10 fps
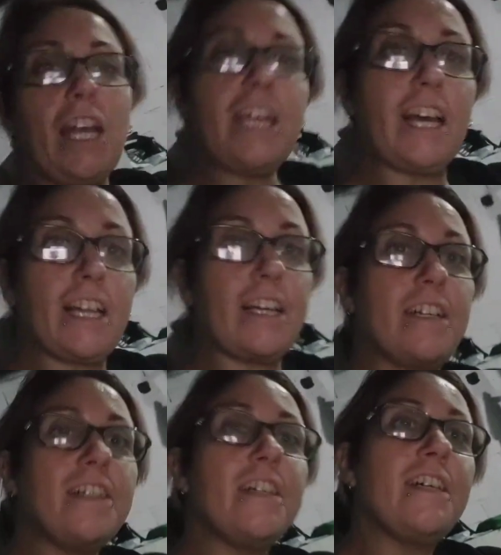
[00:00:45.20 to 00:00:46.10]
Ariella
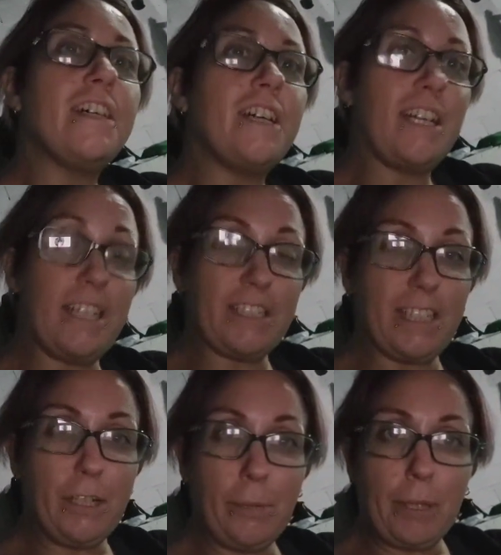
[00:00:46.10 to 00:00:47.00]
is a
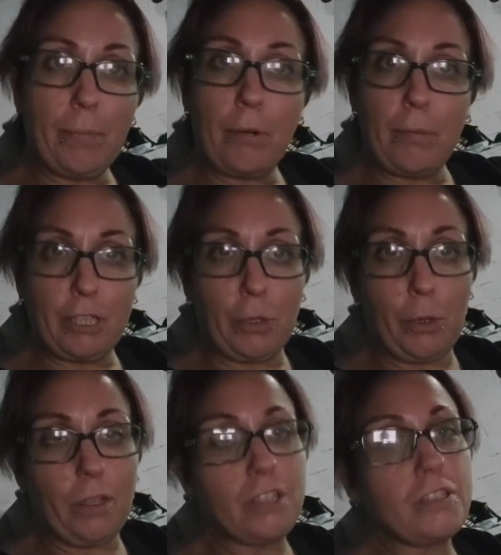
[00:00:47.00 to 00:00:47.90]
little bit
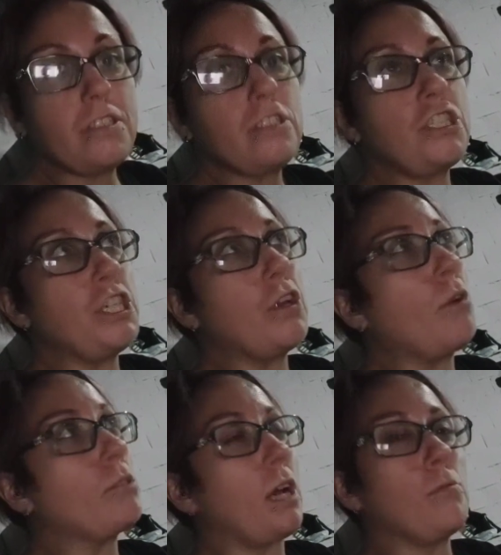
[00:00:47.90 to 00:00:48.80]
promiscuous. She
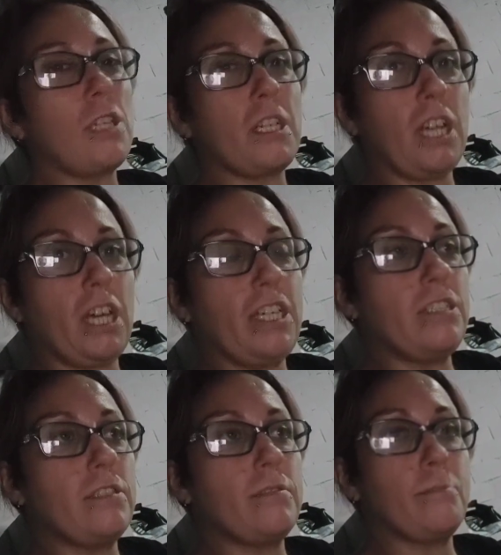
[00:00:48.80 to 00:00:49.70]
goes out at
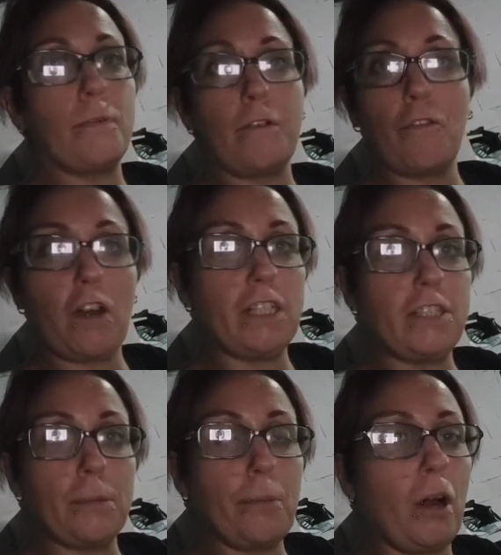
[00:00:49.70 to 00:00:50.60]
night with her
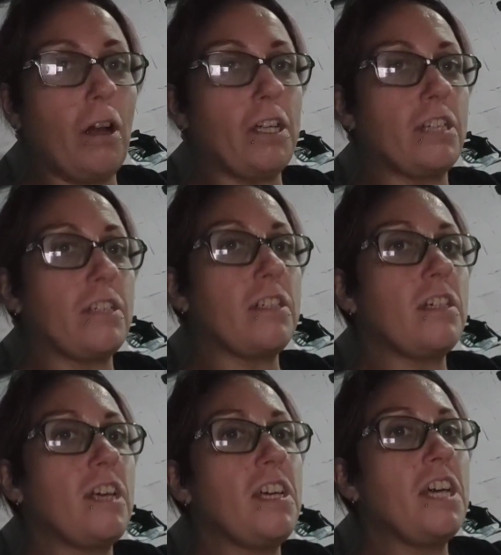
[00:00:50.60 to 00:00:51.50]
friends and partying,
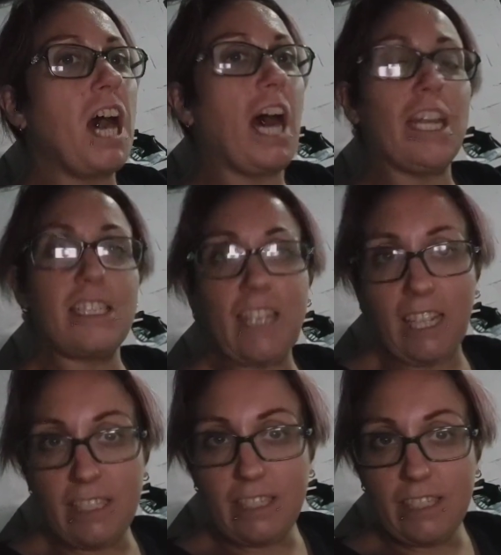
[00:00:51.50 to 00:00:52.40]
and her
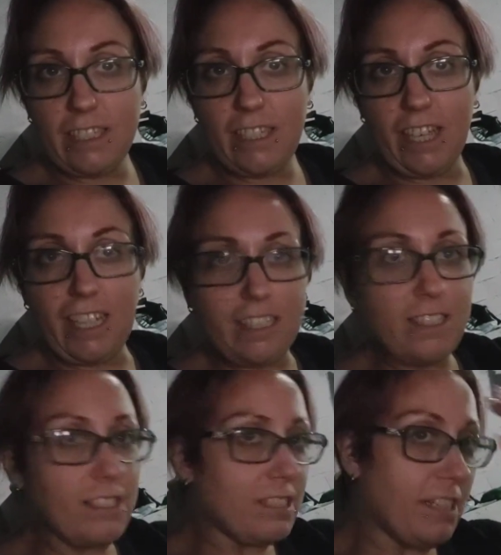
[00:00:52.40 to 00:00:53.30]
dad
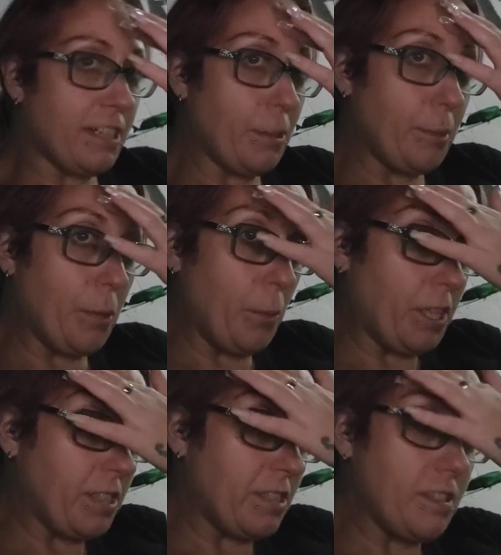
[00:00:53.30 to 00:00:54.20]
gets a little bit
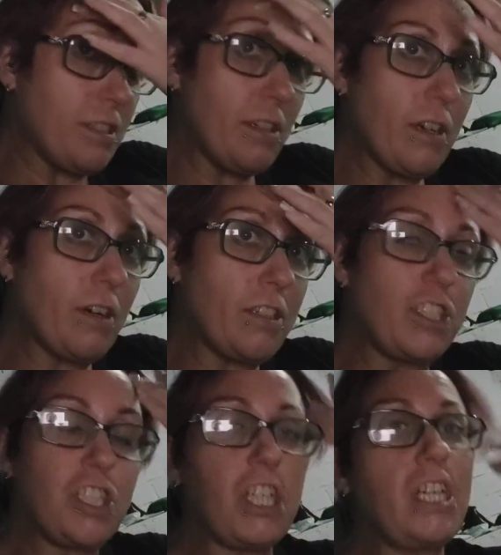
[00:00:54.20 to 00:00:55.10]
wind
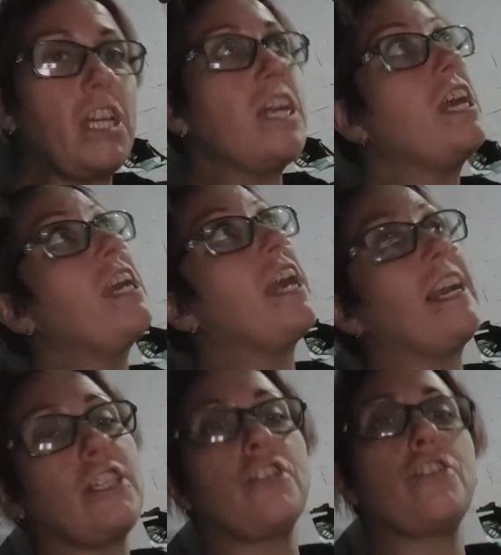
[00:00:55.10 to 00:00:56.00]
because she
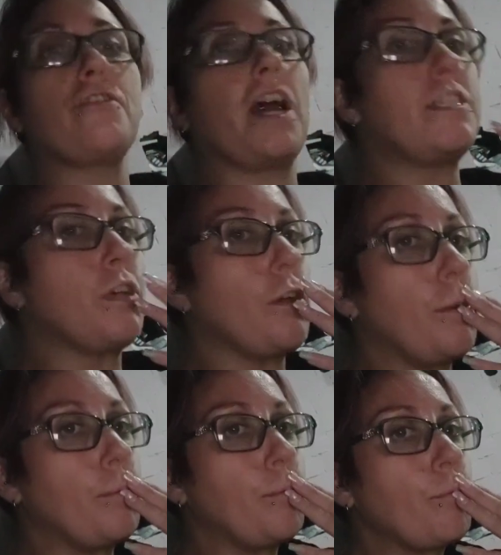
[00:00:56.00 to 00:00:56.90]
hitches a ride
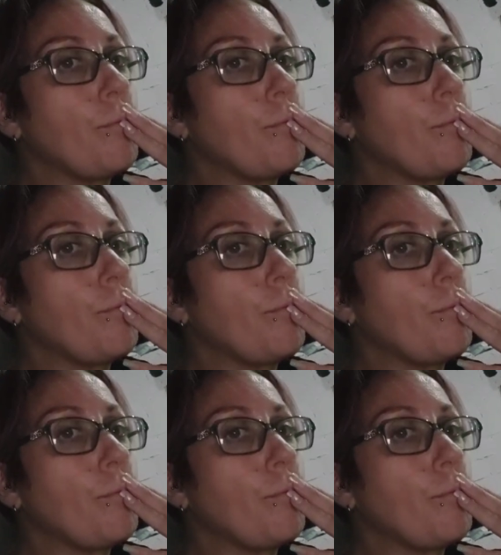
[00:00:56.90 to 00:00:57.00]
home,